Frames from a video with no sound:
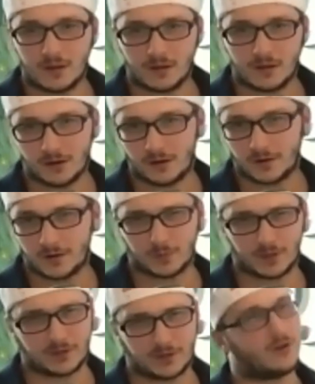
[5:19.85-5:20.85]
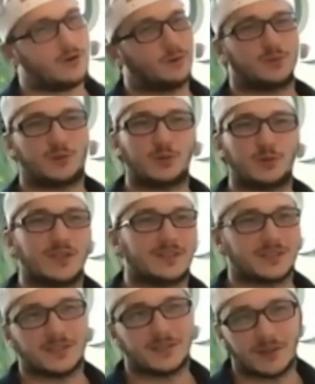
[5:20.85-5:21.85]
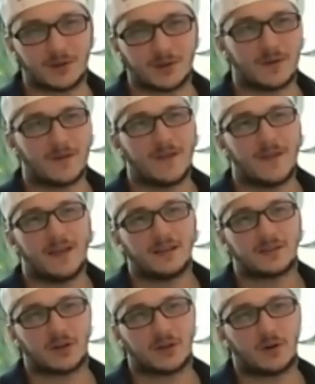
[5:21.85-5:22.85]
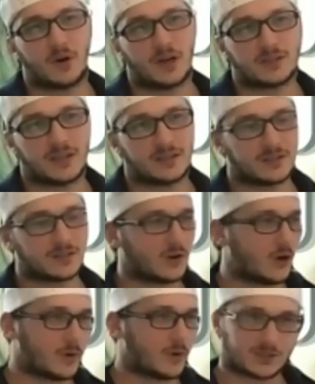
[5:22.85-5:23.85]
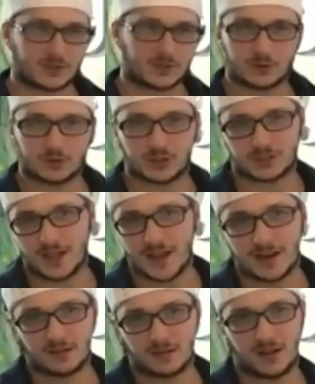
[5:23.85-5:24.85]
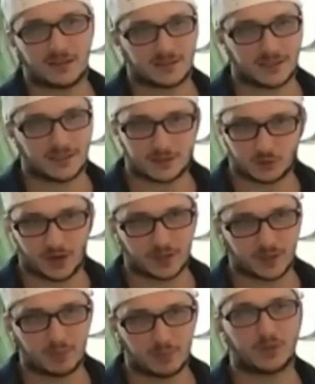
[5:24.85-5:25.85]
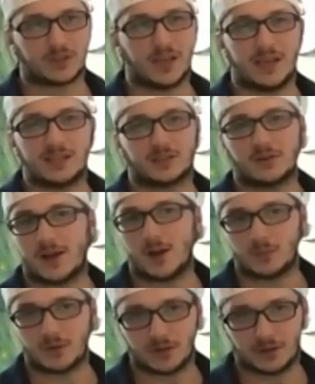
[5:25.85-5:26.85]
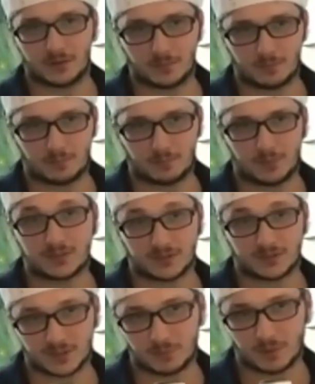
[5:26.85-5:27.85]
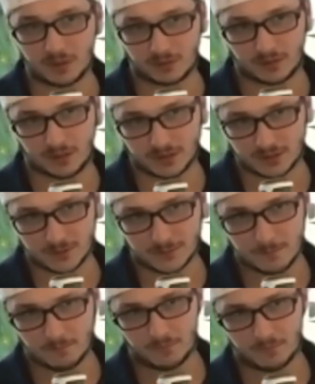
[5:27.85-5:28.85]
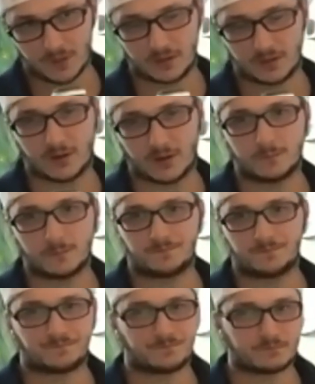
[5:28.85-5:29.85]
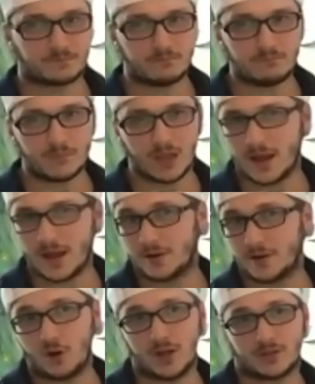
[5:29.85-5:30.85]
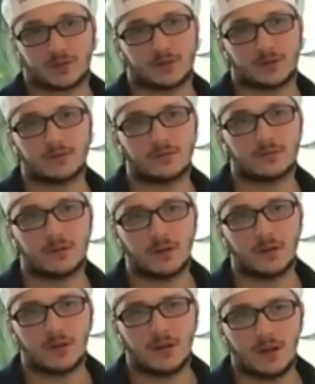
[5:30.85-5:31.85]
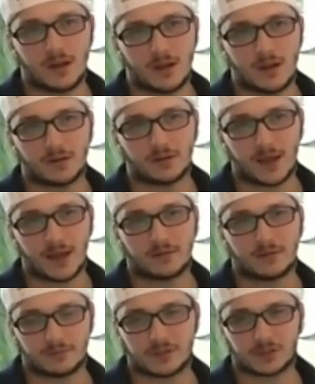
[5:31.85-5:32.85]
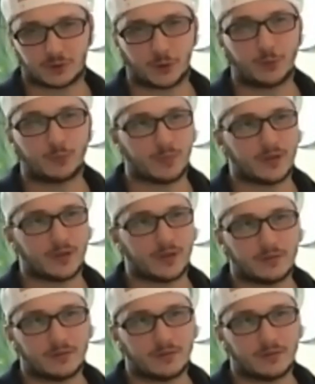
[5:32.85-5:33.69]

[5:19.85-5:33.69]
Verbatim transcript: Uh, and I'm like, "Oh, too easy," you know? So I take this home and I start just analyzing it, trying to build a case on how I'm going to basically debunk this, you know? And I had no answer. And that disturbed me,